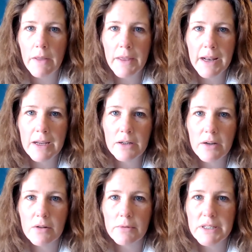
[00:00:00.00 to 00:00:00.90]
And then I could
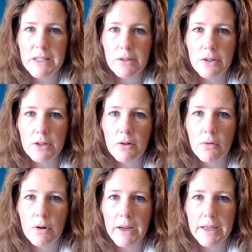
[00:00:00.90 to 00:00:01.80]
go to a dealer
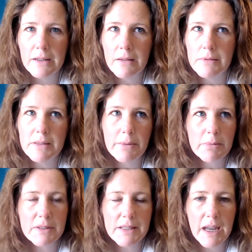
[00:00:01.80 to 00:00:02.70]
or I could, and some
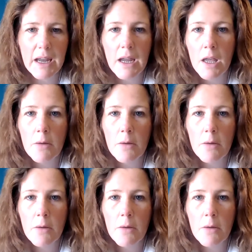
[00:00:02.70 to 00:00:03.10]
people say,